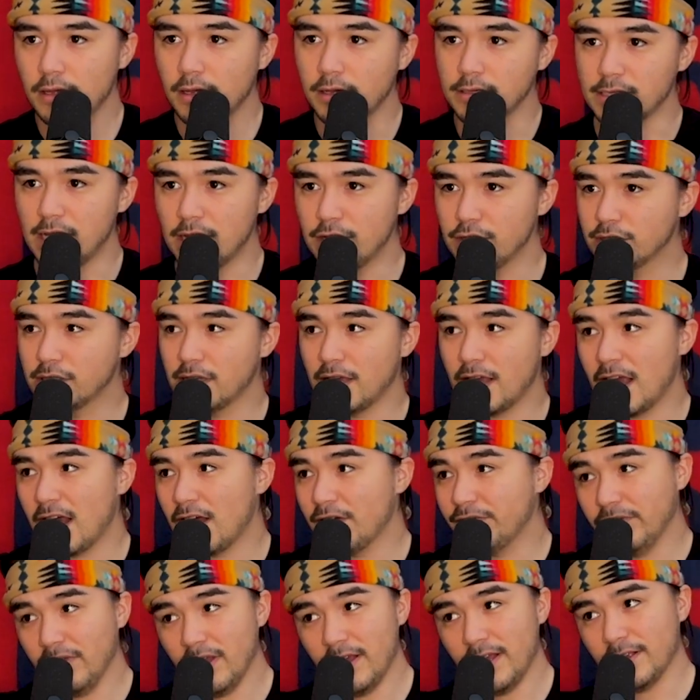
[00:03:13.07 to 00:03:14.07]
Because I used to
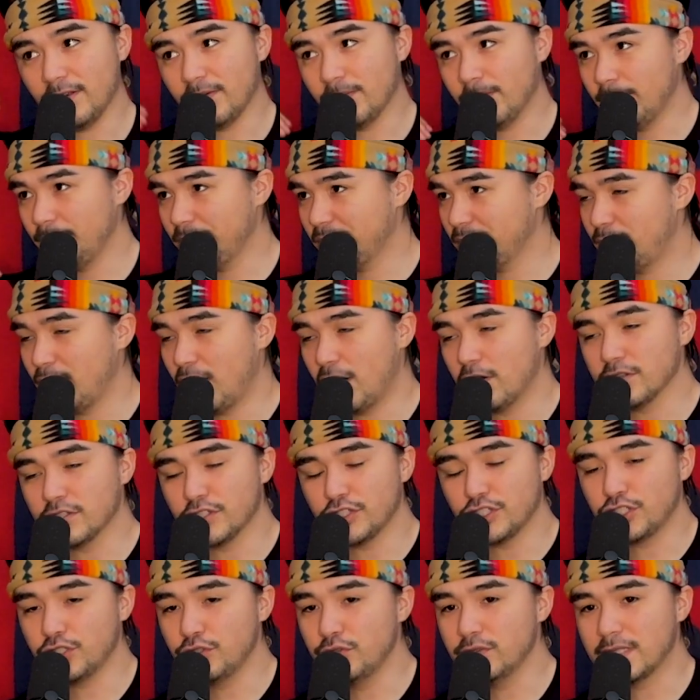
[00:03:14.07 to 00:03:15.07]
have like pairs
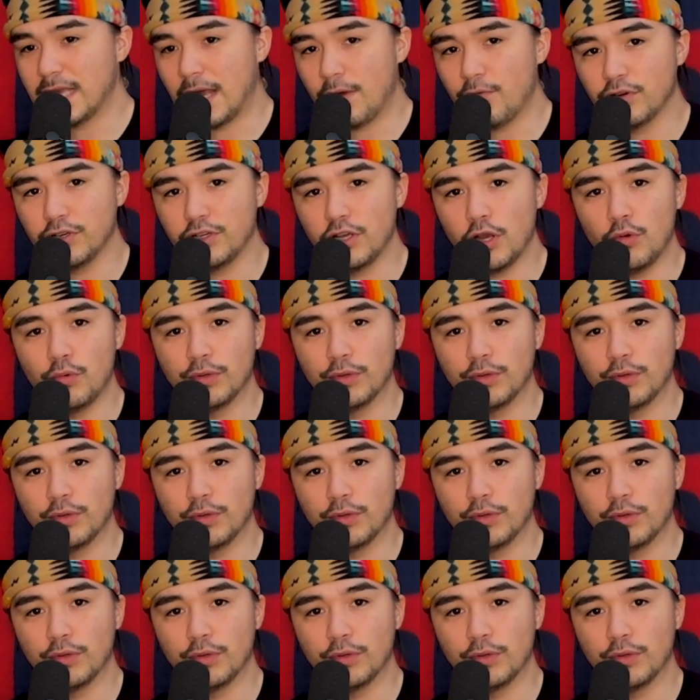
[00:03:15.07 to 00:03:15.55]
of shoes that would go